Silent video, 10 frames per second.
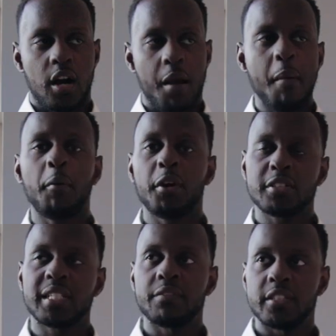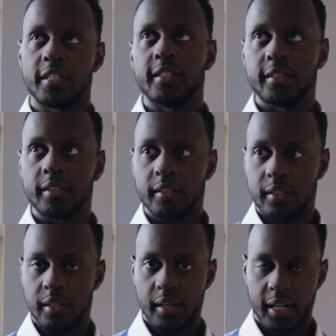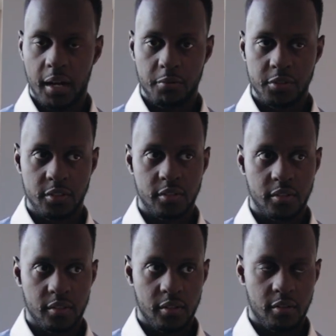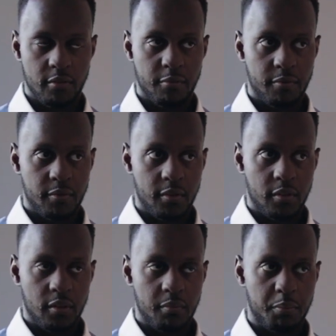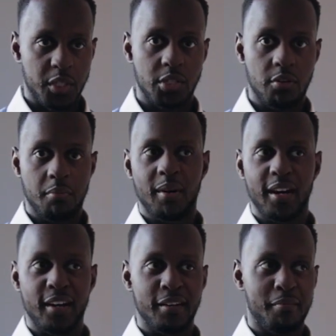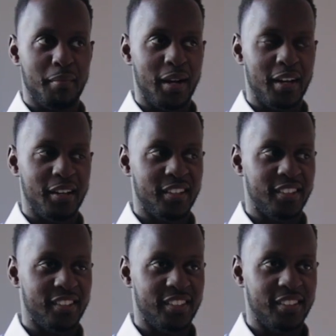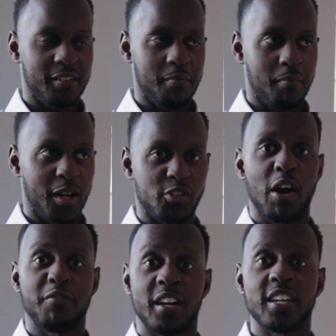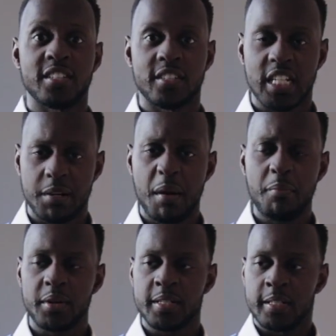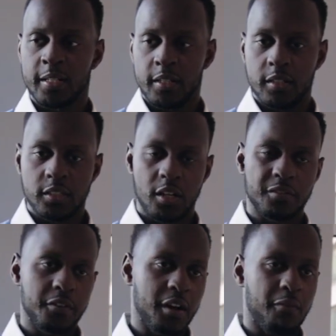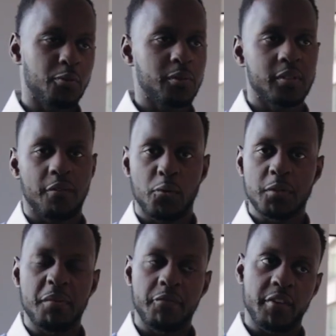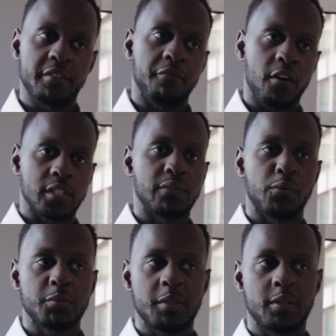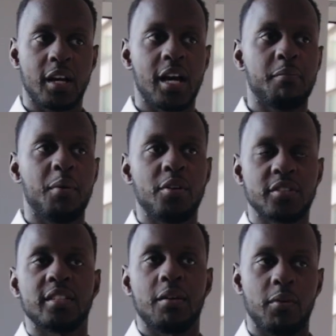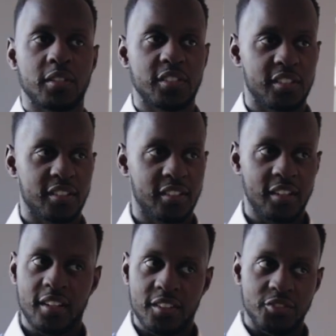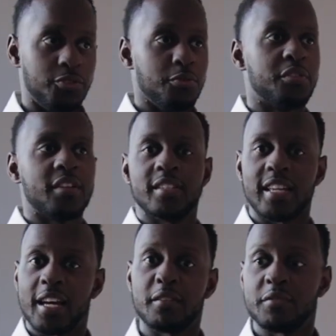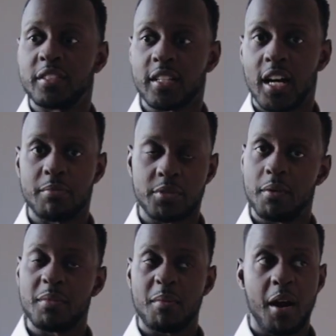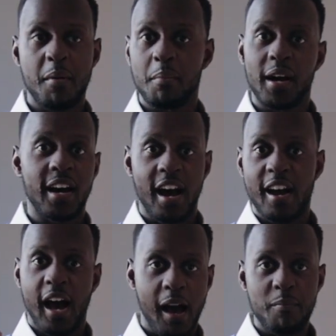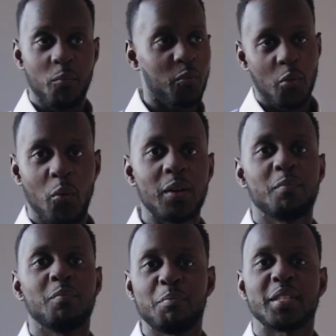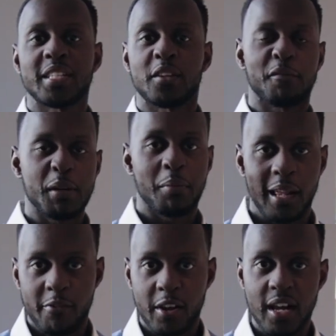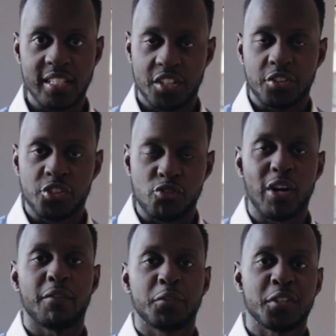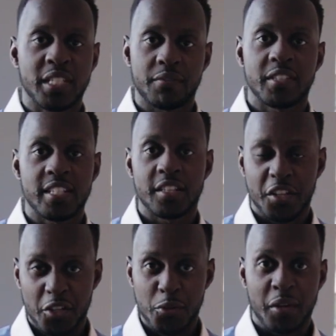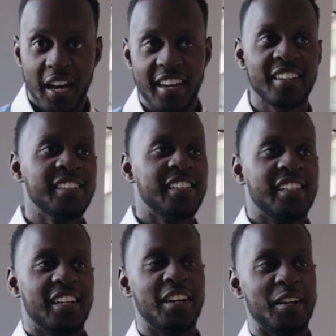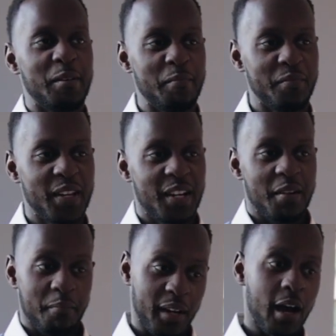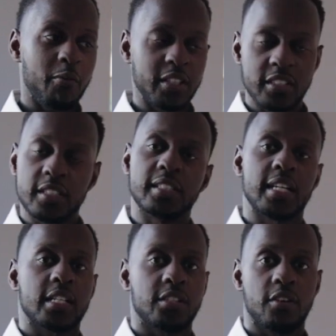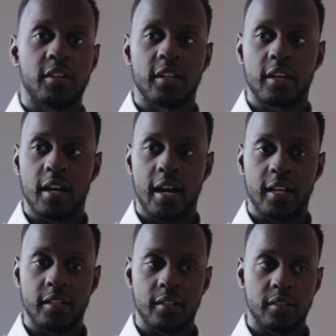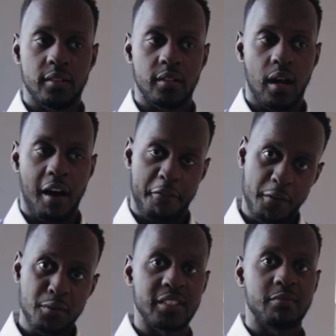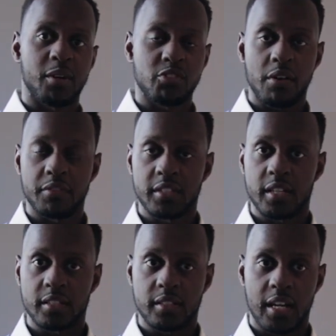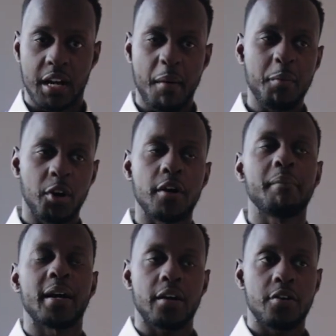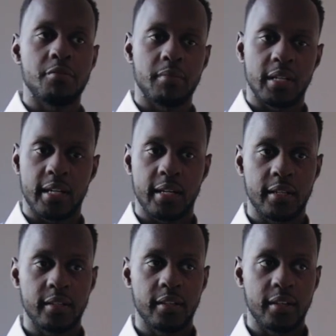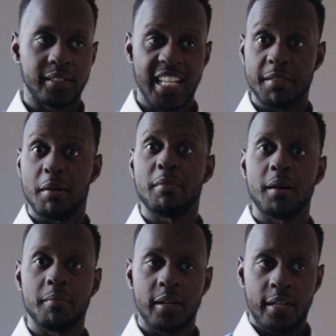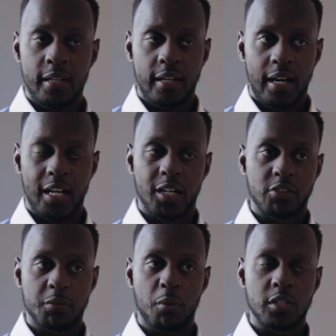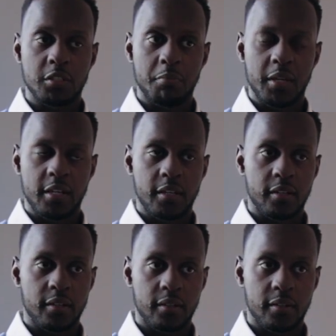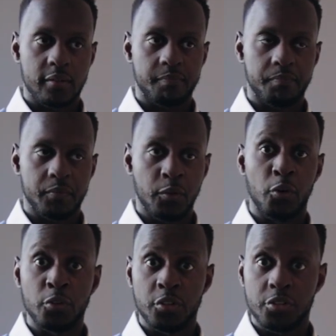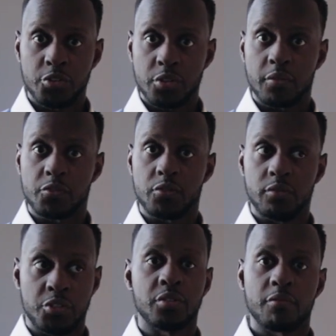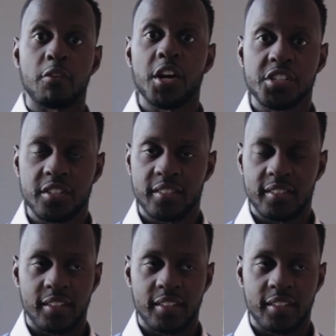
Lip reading: I remember when I was 17 and I was pursuing my driving license. And I remember, I've always been very advanced. I've always been the kind of person that wants to do things ahead of his time. So I remember I'm 1% of people that realize that you can drive when you're 17 in the UK. But I went and did the test early and I failed my driving test. And I remember going back home and telling my mum, and her response being, "Good, you shouldn't have rushed."